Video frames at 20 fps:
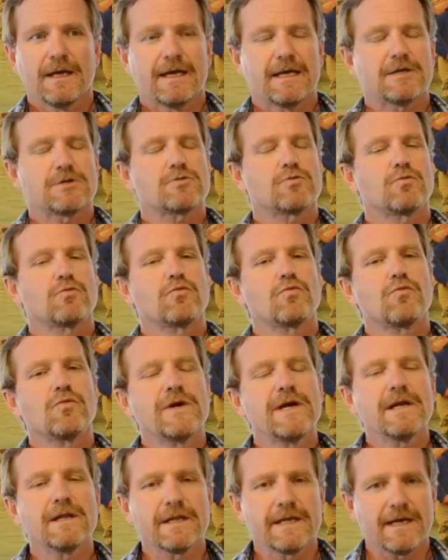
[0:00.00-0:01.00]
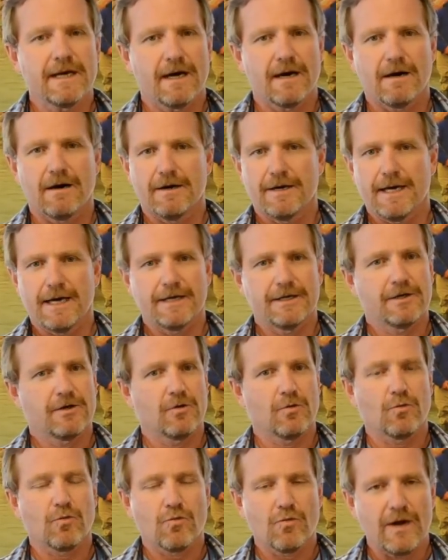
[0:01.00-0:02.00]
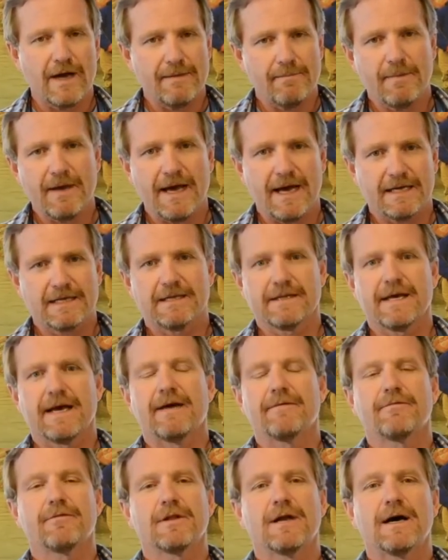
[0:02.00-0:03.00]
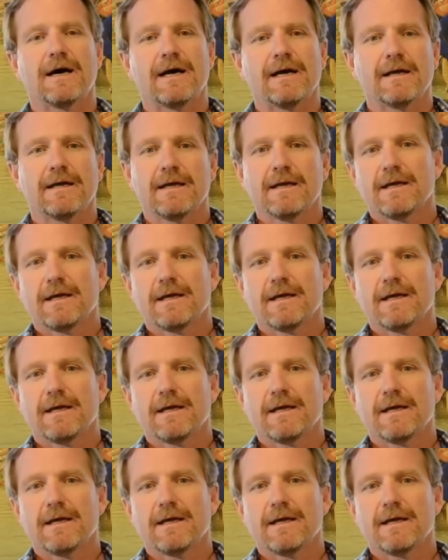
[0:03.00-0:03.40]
it's really hard not to go right back to that fly.